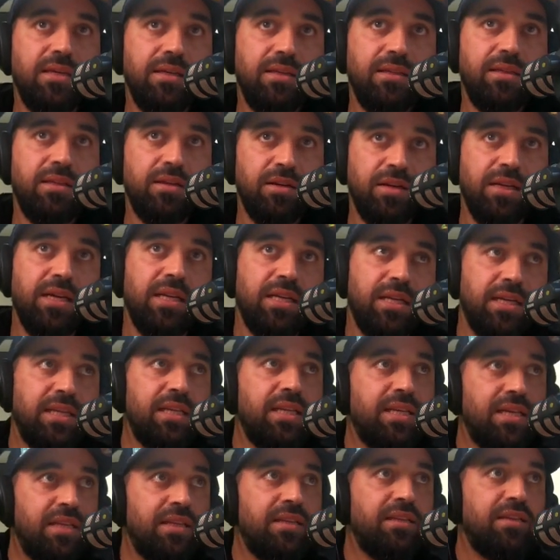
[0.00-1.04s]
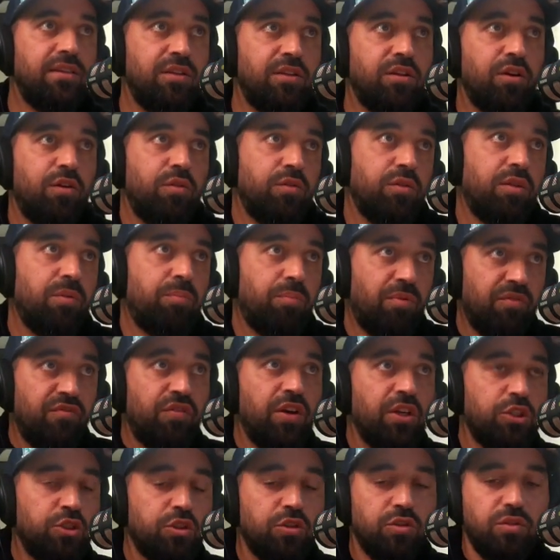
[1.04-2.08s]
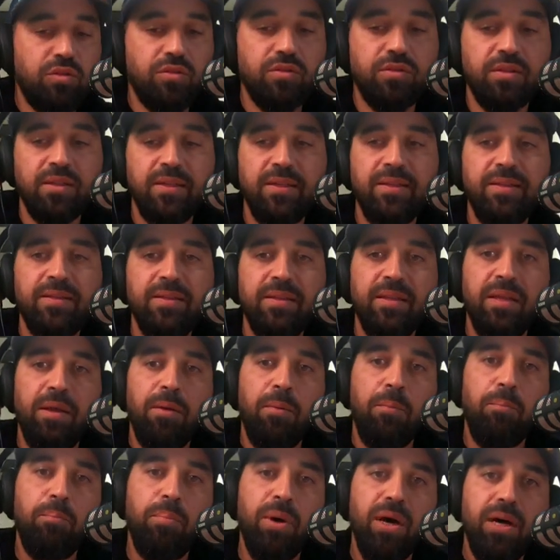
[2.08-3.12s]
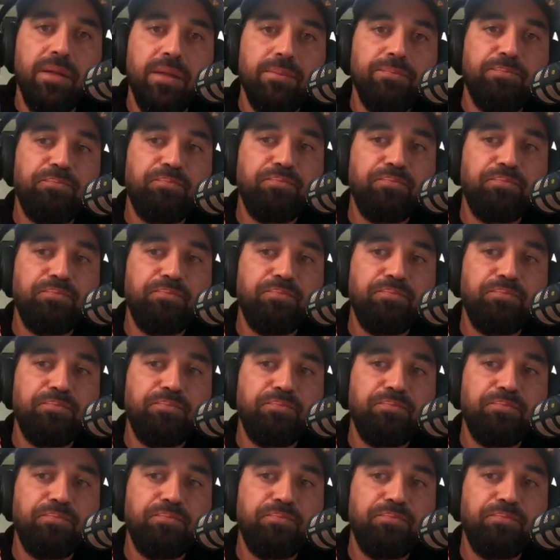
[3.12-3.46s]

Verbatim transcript: They're going to need, you know, the professionals, but